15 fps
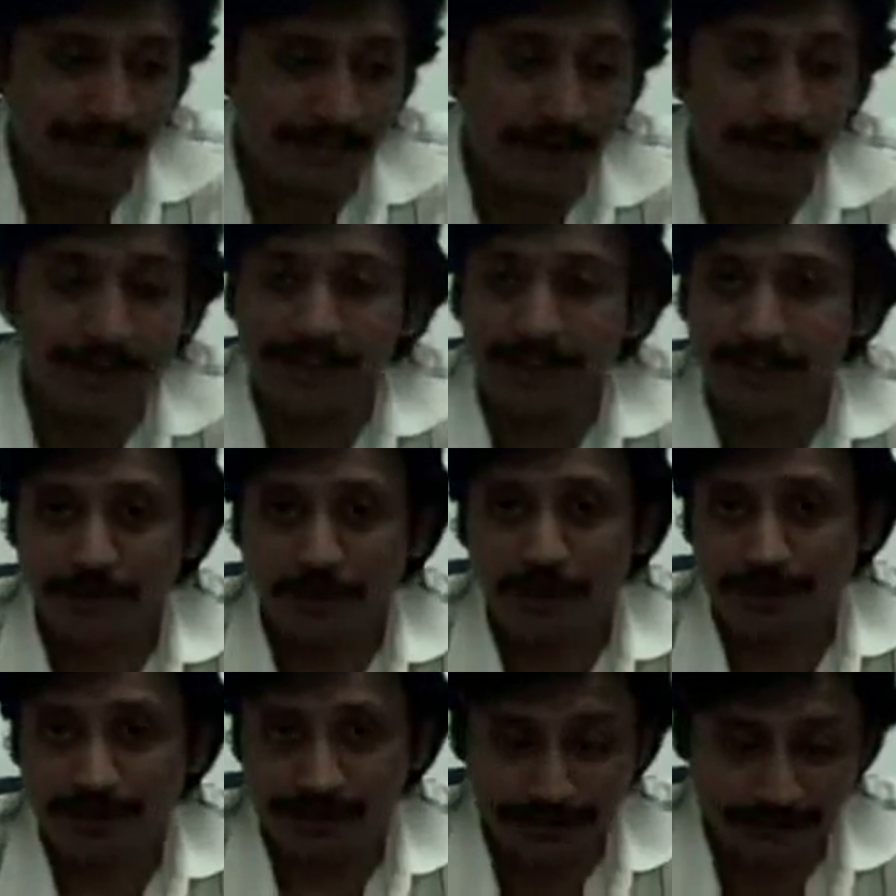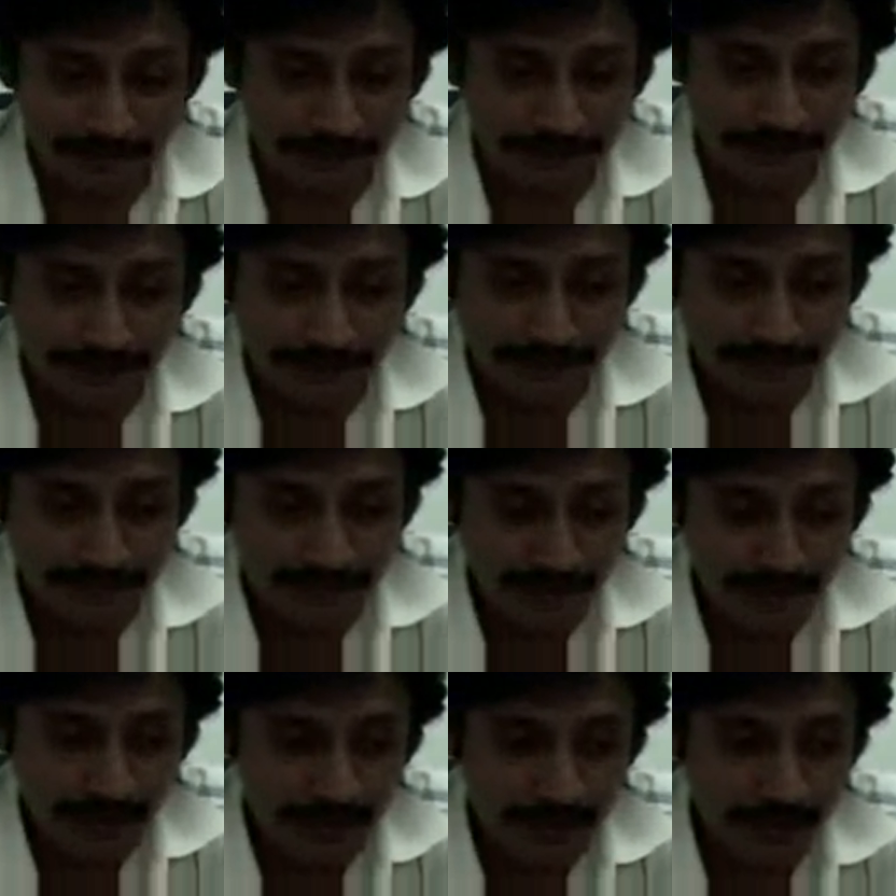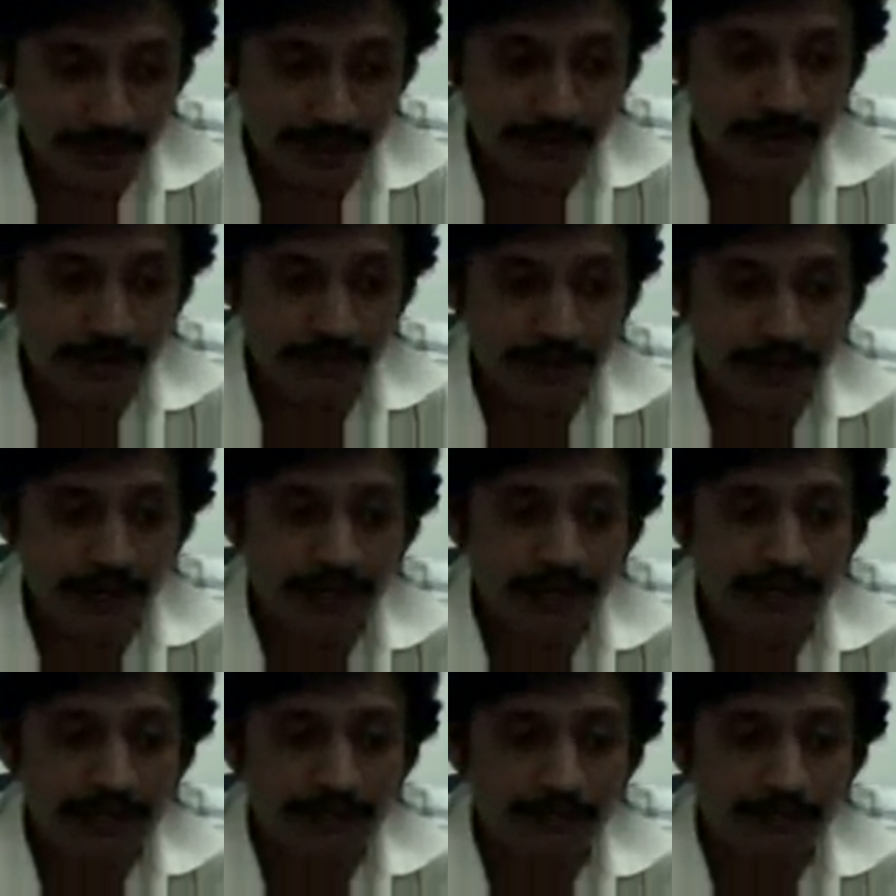brother's daughter. So she was behind us